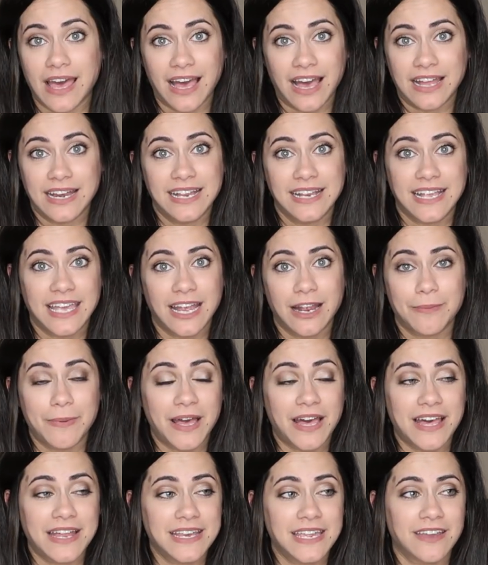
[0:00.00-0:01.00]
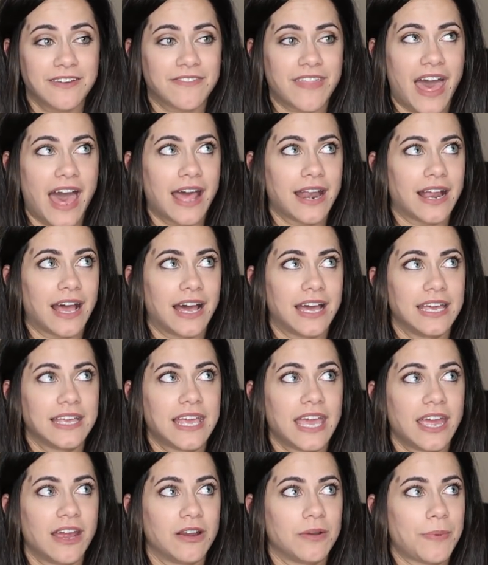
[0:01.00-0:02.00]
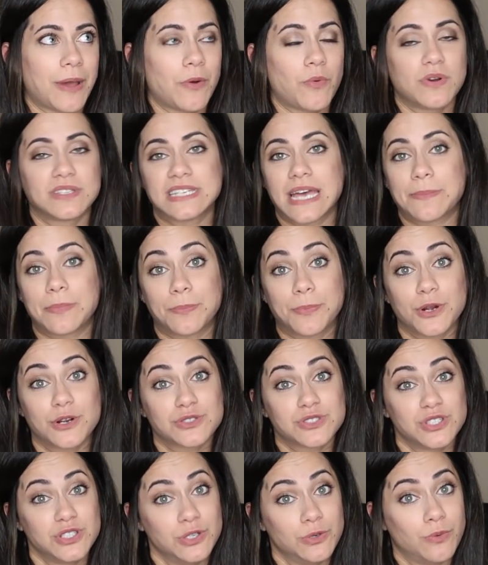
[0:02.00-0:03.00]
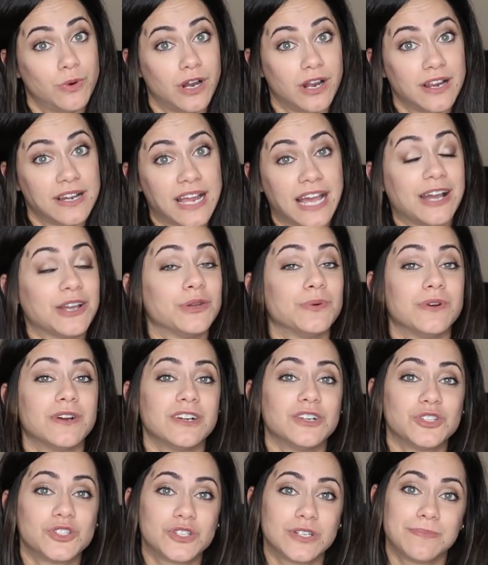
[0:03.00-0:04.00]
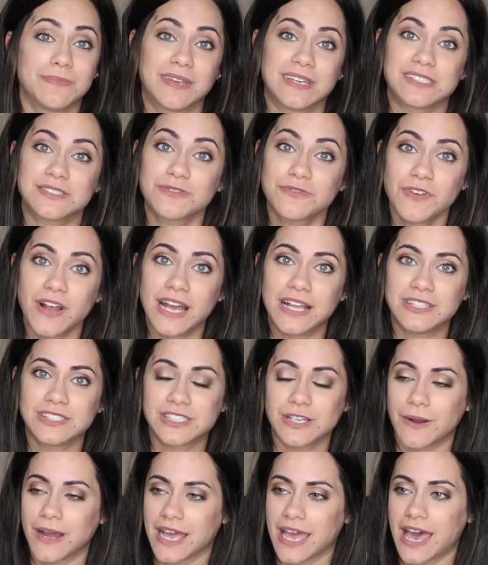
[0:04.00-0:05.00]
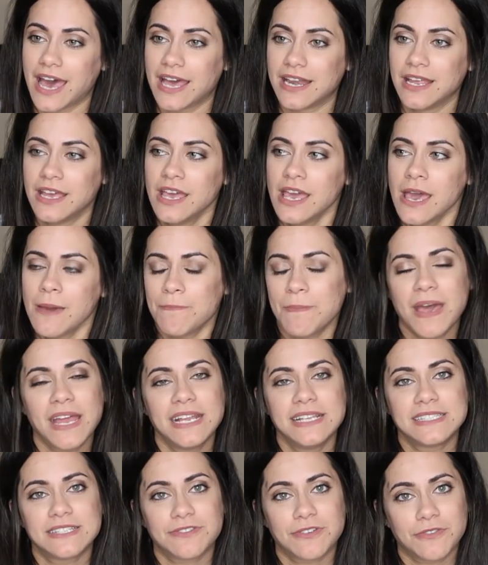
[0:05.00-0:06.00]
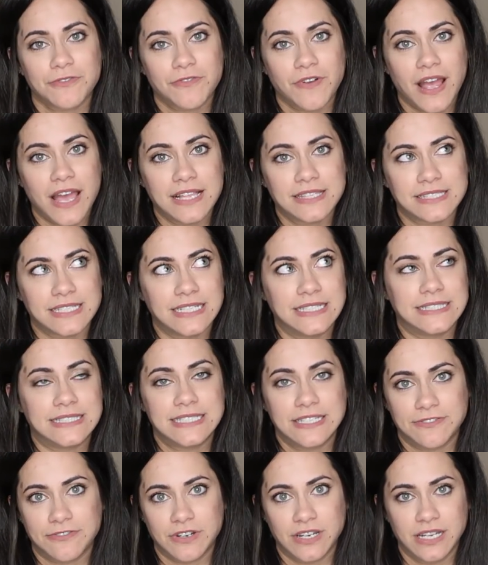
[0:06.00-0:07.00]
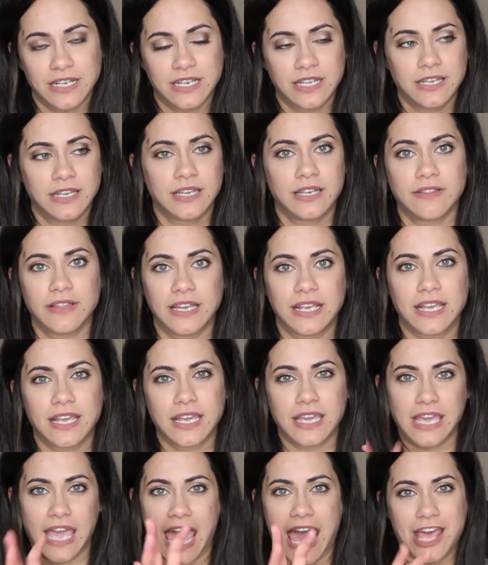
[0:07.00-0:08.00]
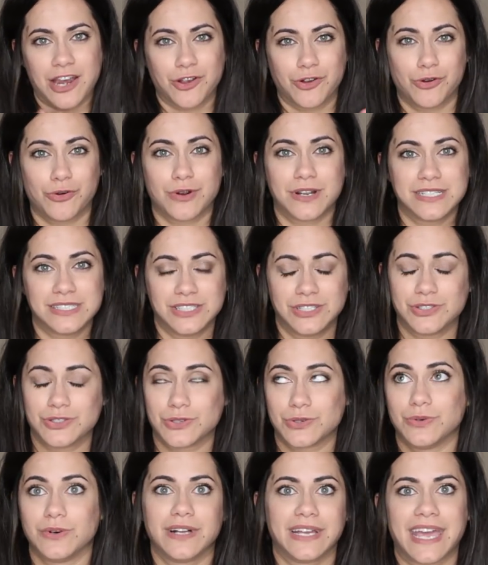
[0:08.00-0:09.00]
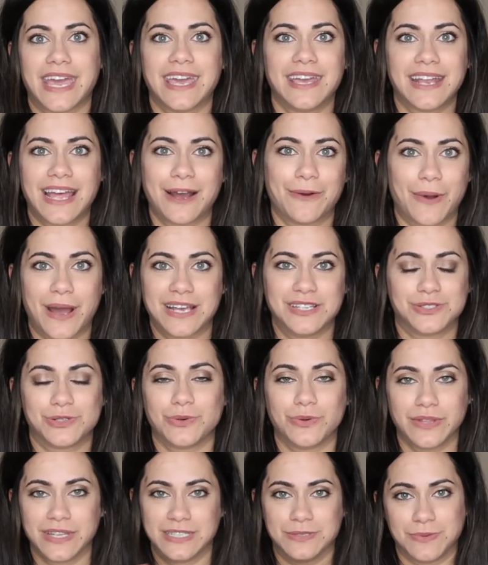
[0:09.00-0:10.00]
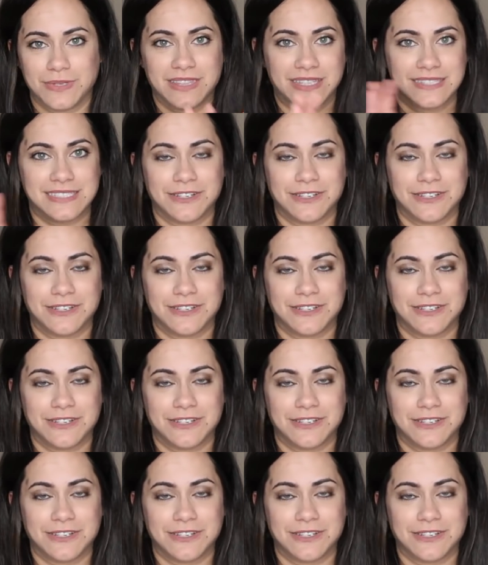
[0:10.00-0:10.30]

I didn't care about any of that. I cared about what type of person you were and how you were going to treat me as a friend. So I had many different friends in different like categories in school. I hate how high school is with the